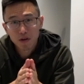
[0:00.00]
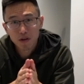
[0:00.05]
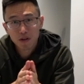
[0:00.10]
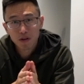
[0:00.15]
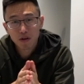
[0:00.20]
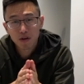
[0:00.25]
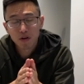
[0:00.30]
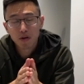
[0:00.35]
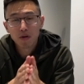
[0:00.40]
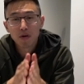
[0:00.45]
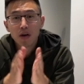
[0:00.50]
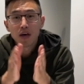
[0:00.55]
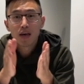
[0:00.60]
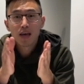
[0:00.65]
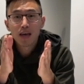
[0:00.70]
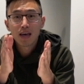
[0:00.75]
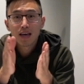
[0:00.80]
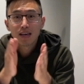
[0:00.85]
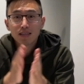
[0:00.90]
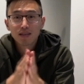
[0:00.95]
with you
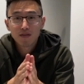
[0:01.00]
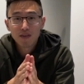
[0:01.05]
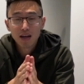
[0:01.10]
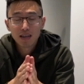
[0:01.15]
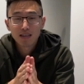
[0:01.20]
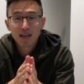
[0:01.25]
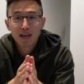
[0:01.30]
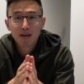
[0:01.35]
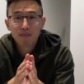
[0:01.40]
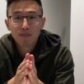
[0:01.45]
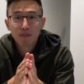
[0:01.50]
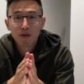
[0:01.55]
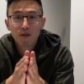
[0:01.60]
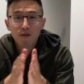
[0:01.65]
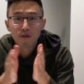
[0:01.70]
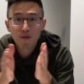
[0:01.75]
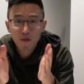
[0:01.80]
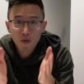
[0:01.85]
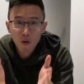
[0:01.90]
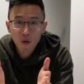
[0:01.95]
is the fact that
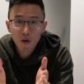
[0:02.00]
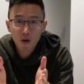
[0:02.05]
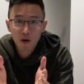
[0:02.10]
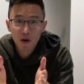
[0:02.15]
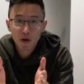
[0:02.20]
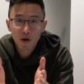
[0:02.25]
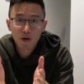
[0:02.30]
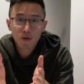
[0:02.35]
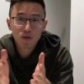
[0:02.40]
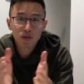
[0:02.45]
before